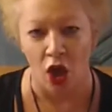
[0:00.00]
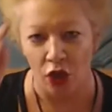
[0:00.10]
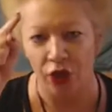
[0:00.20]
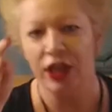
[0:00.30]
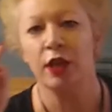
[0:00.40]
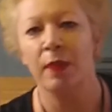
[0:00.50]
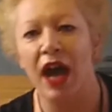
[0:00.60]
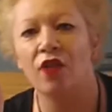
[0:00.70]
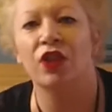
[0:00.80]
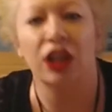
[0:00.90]
Think
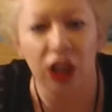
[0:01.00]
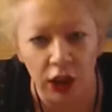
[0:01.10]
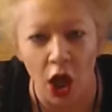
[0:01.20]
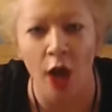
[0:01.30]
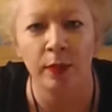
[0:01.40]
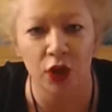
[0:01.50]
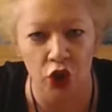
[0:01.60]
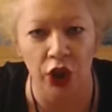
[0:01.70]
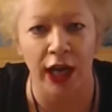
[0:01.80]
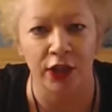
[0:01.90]
about the climate
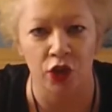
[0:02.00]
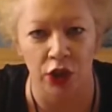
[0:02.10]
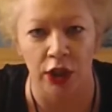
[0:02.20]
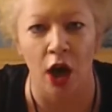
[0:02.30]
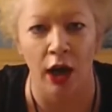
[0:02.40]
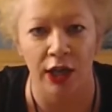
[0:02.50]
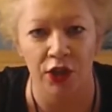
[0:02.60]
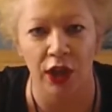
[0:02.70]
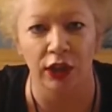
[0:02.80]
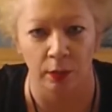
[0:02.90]
change
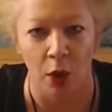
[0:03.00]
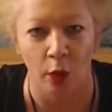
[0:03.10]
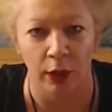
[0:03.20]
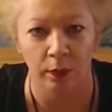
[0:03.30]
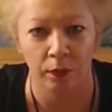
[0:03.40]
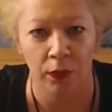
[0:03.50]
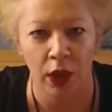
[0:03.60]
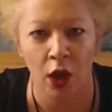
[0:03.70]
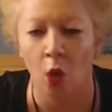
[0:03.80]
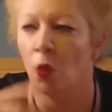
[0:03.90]
deniers at the moment.
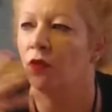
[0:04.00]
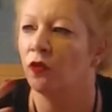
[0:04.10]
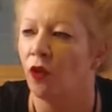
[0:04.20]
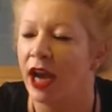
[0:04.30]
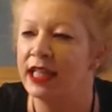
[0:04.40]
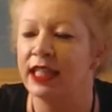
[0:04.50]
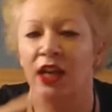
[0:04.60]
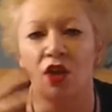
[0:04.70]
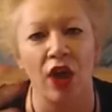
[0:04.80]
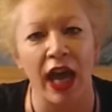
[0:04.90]
What phrasing
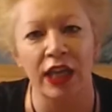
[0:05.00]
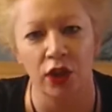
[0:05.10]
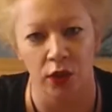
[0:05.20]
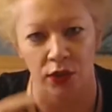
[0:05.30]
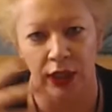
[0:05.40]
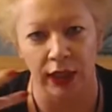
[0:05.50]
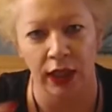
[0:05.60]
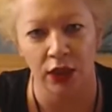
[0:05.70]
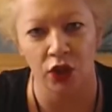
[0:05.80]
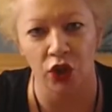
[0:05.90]
are they using
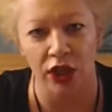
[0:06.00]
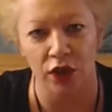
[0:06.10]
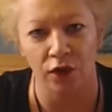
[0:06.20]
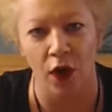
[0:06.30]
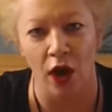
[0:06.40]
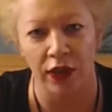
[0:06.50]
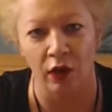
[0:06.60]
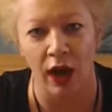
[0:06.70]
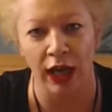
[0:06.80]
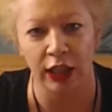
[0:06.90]
to justify their
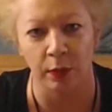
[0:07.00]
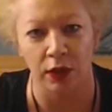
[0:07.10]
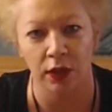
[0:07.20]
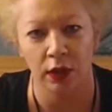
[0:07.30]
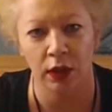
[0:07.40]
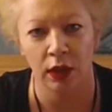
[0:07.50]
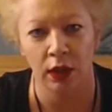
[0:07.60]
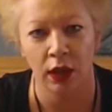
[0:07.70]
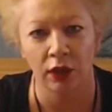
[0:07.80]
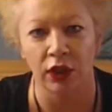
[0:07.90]
argument?
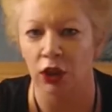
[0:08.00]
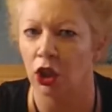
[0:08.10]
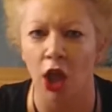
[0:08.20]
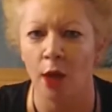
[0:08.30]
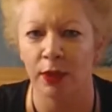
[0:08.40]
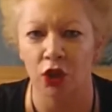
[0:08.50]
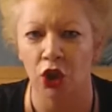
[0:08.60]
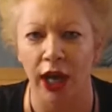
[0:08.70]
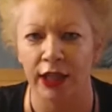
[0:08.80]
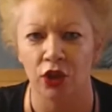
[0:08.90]
That climate
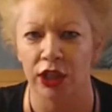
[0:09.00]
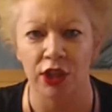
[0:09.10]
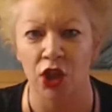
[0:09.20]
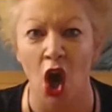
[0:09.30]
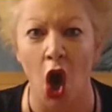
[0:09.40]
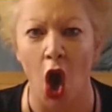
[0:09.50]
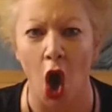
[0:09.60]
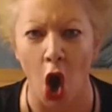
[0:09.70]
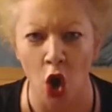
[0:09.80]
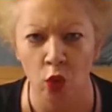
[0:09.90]
change is
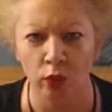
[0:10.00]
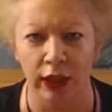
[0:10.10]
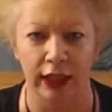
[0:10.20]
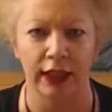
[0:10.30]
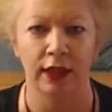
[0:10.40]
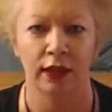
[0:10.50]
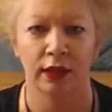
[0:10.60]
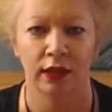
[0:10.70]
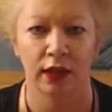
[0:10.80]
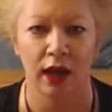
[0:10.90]
only
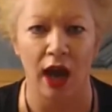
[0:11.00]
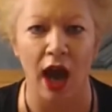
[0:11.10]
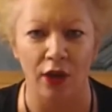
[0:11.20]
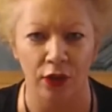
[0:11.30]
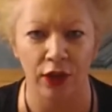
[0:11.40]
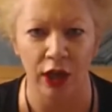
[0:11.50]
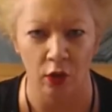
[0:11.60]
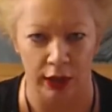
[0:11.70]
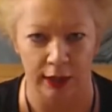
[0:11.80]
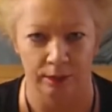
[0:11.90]
a
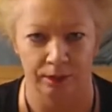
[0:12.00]
theory.